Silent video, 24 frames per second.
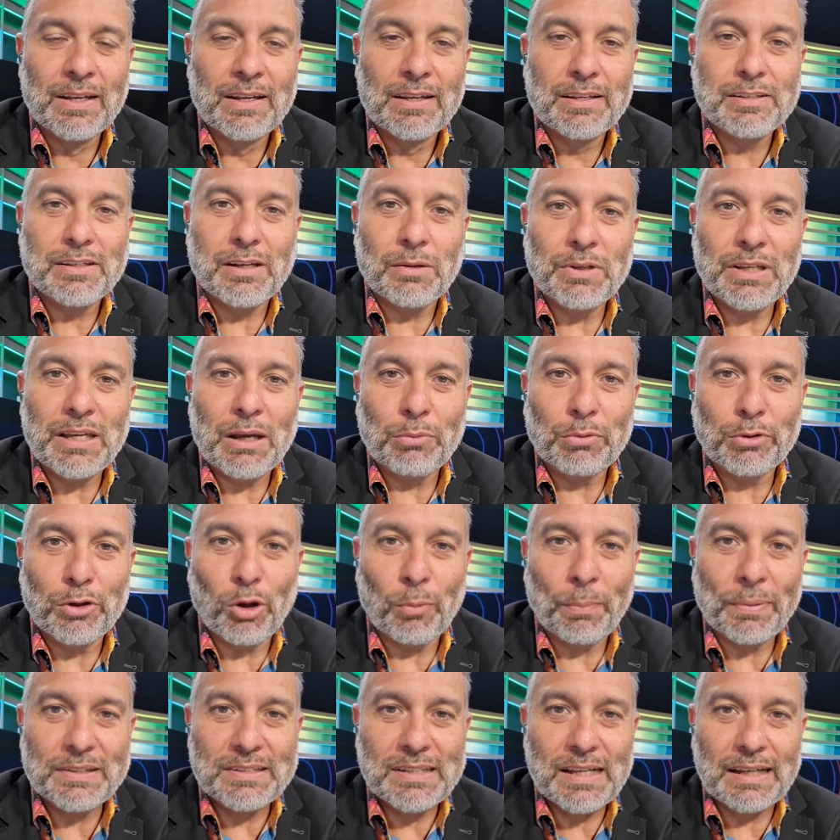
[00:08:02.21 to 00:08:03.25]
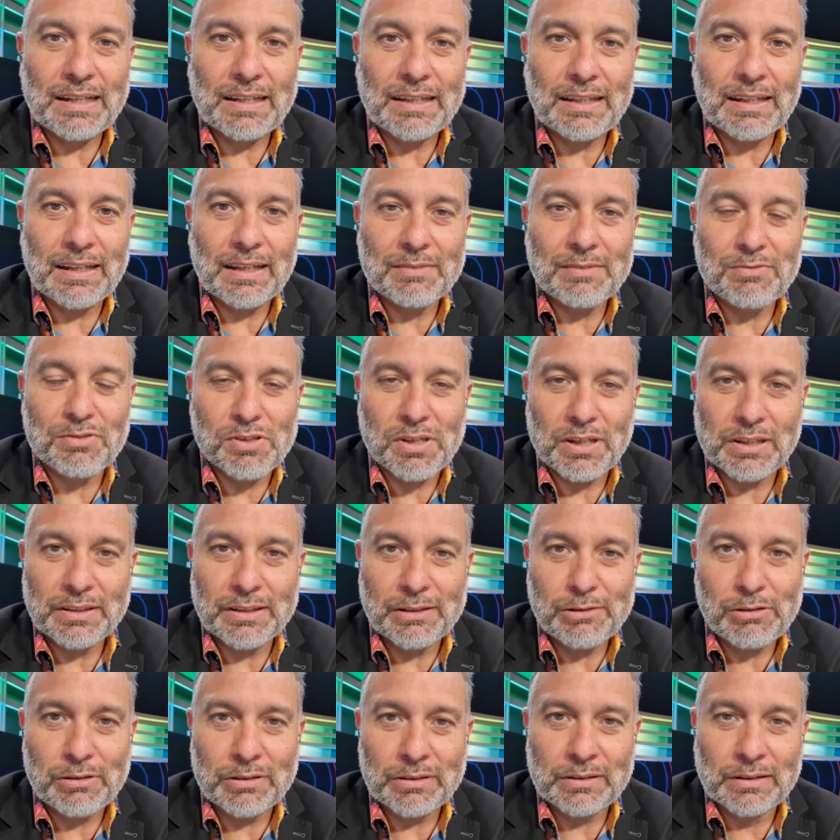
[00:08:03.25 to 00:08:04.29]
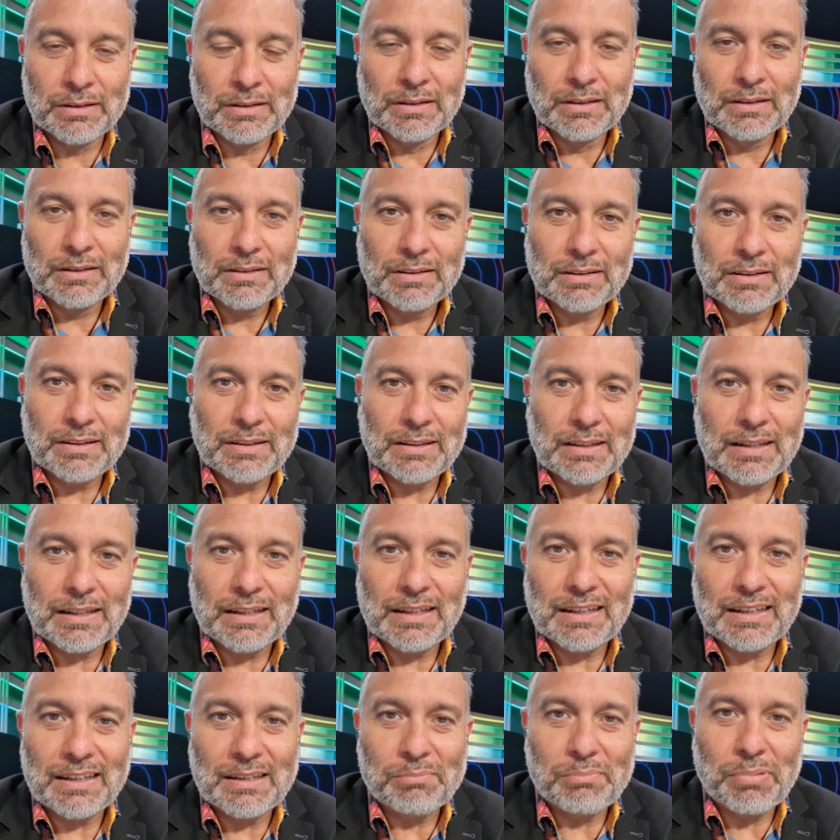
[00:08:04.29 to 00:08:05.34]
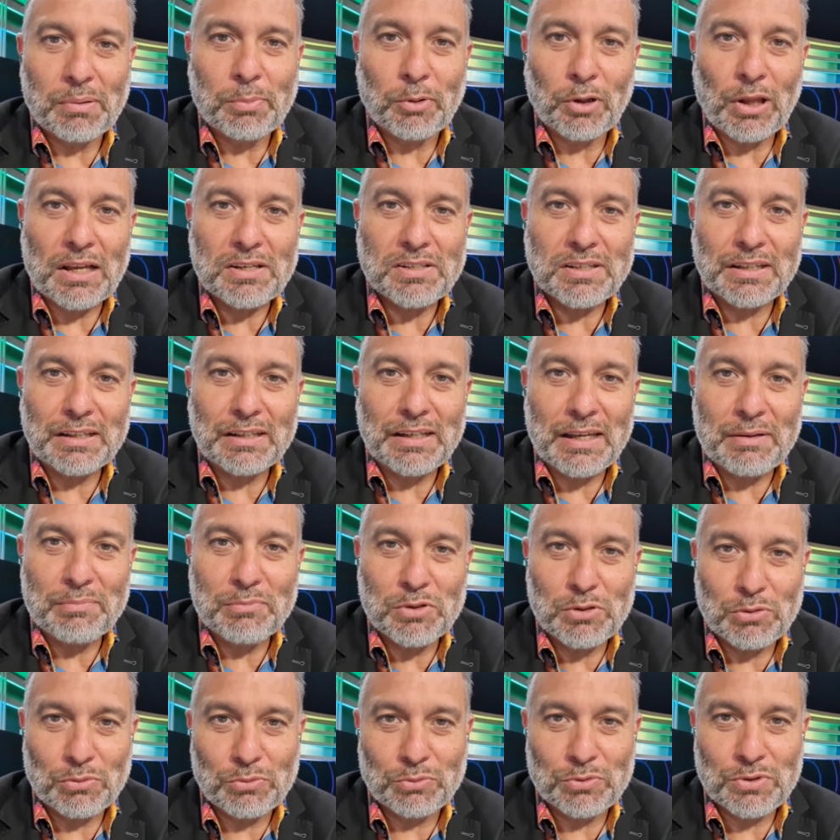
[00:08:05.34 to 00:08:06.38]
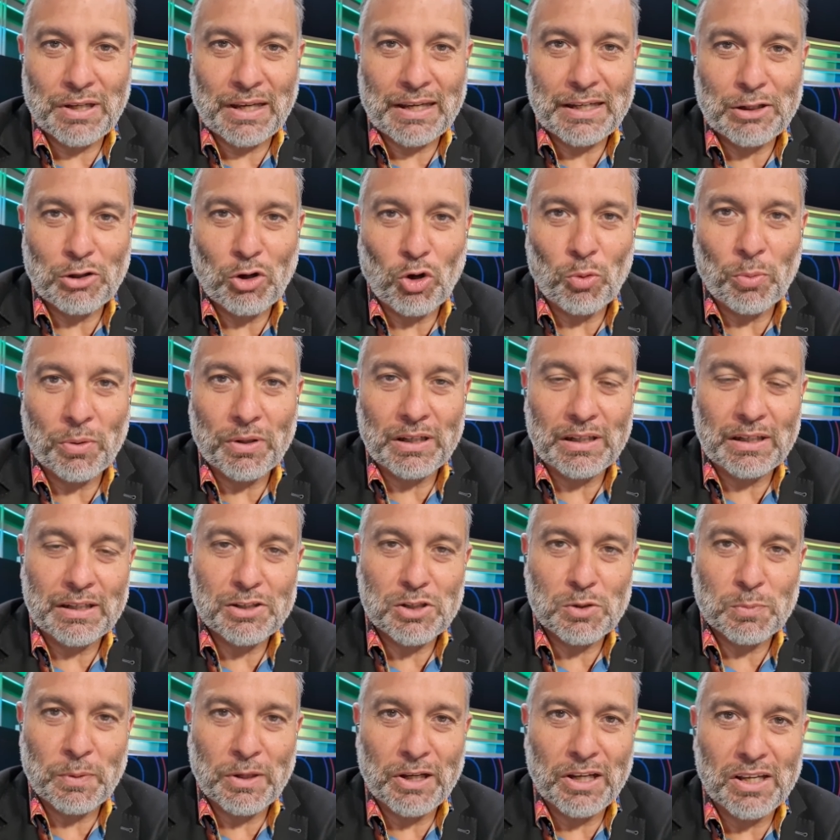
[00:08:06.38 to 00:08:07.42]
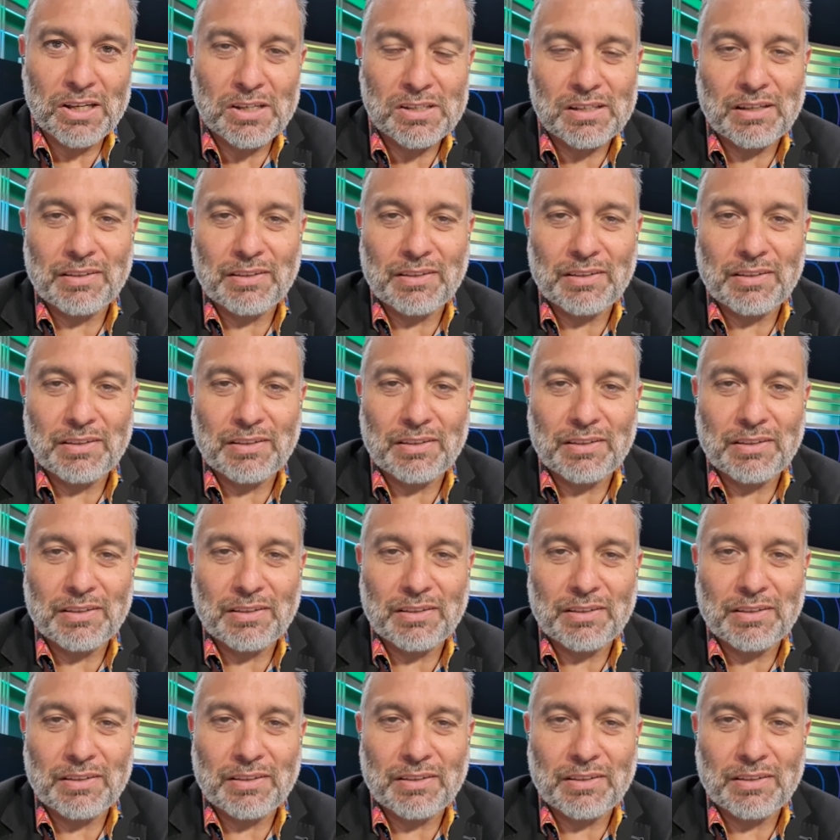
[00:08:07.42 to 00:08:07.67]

Sevilla with Lopetegui, I've seen the, the uh, people asking him to take over Spurs.